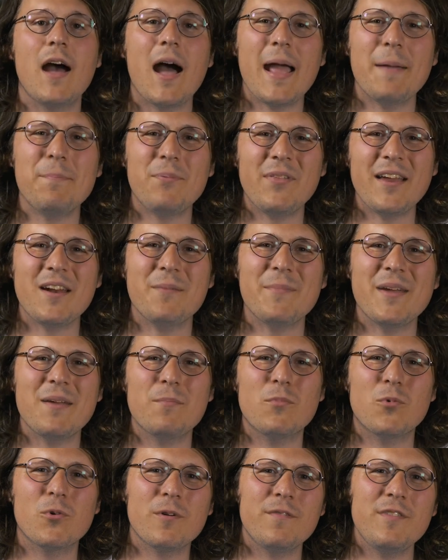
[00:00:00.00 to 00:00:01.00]
I plan on
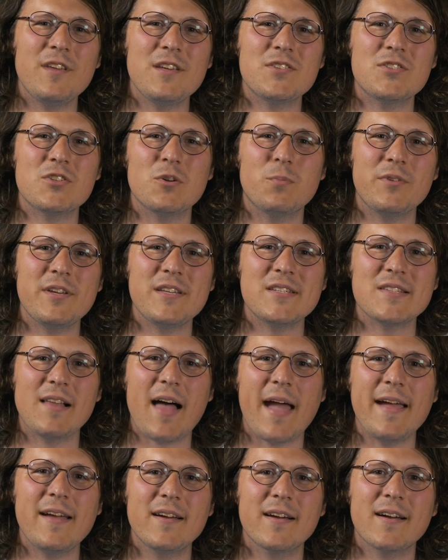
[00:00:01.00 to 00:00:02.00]
making more of these, so please
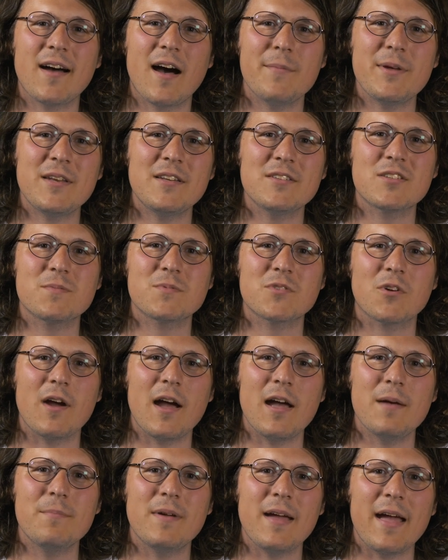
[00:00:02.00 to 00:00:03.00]
like, comment, and
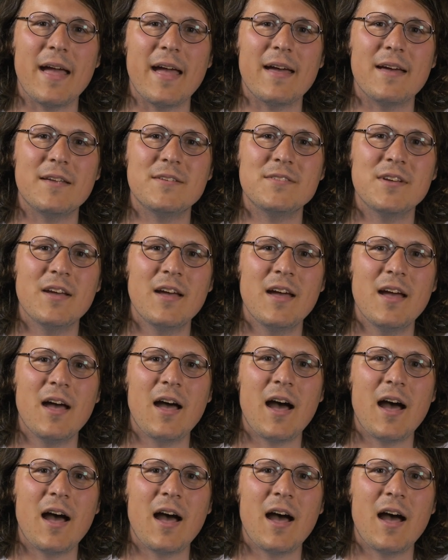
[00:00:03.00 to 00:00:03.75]
subscribe, and